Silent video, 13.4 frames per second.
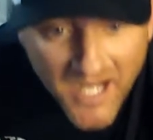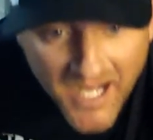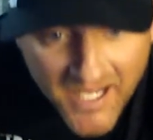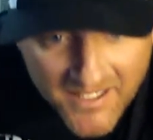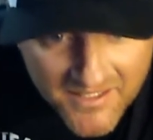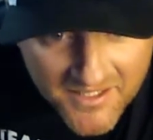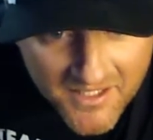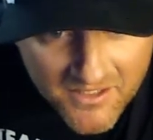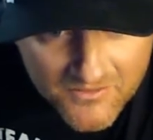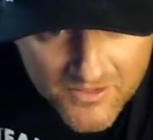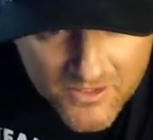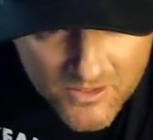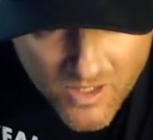I love
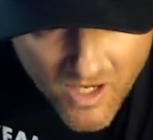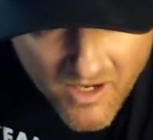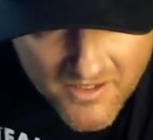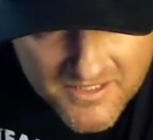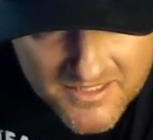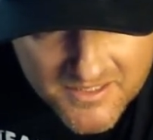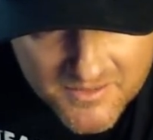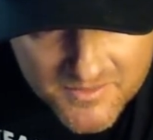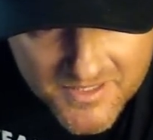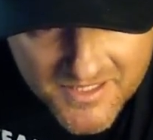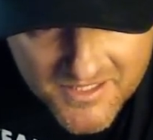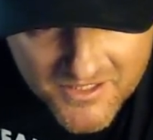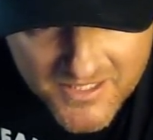you. Awesome.
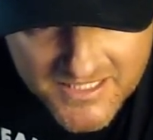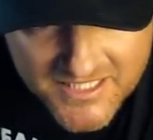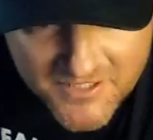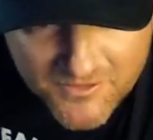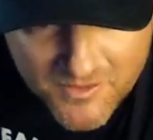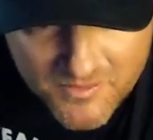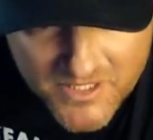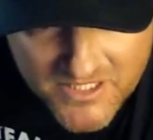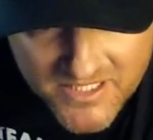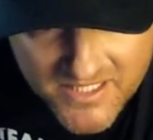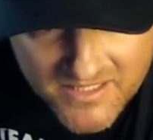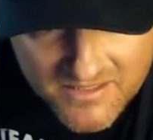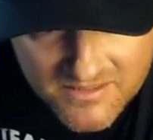Chrissy from
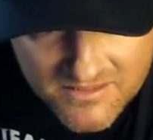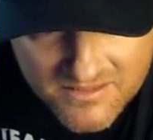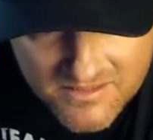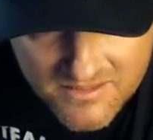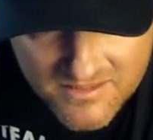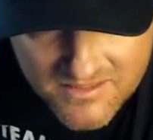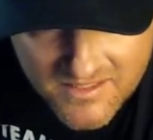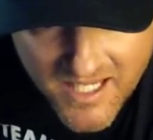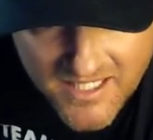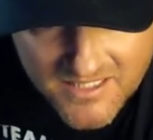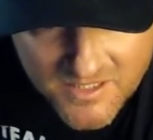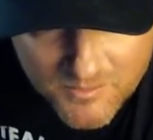Michigan has a